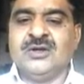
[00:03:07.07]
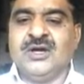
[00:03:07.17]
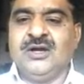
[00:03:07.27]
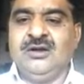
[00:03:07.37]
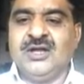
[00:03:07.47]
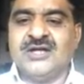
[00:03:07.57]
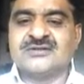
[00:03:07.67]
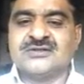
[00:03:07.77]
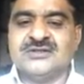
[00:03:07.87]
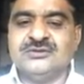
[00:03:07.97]
And
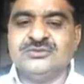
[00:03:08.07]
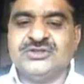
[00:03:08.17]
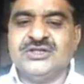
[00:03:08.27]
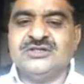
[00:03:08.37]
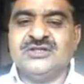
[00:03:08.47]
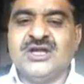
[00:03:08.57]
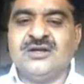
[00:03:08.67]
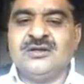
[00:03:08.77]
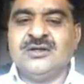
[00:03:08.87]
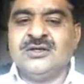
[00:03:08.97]
last assumption is
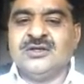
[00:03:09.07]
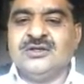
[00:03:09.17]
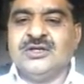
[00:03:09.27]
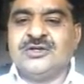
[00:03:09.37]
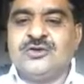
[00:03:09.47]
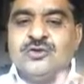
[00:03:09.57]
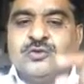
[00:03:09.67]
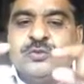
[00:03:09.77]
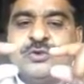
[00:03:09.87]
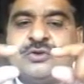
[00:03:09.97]
that the
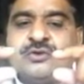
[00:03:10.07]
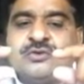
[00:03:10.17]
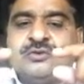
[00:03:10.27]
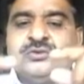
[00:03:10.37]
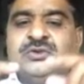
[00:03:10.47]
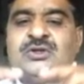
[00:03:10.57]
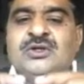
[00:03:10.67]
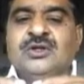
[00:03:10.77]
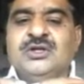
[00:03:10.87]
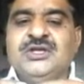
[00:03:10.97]
tube
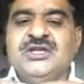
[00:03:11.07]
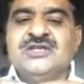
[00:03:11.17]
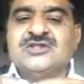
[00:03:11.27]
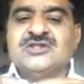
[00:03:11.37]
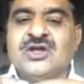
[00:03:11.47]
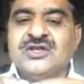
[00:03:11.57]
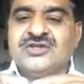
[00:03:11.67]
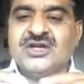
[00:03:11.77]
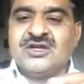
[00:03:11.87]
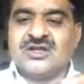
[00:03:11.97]
is
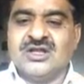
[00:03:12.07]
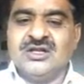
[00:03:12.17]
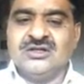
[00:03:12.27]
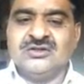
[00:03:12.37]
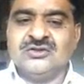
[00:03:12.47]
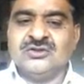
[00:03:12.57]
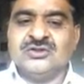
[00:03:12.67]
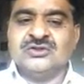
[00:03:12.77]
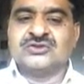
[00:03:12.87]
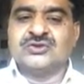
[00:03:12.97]
horizontal
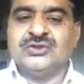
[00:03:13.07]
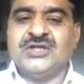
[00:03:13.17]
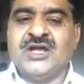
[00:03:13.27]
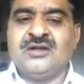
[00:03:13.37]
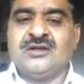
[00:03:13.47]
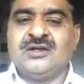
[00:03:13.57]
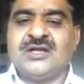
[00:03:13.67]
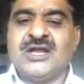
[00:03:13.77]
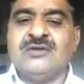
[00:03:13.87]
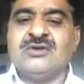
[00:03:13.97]
so that
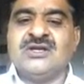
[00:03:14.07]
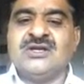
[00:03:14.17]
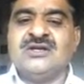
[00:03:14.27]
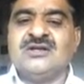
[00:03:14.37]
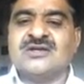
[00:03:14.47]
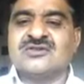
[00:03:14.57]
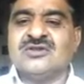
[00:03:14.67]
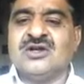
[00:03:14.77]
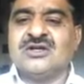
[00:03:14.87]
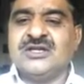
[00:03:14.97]
gravity does
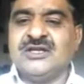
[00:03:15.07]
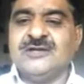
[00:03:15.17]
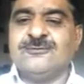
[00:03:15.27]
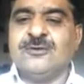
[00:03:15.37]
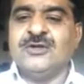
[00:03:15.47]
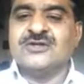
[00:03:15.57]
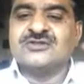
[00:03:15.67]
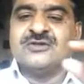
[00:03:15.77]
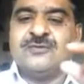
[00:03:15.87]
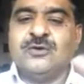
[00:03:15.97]
not influence
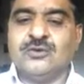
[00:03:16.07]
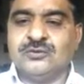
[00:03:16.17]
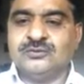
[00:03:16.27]
the flow.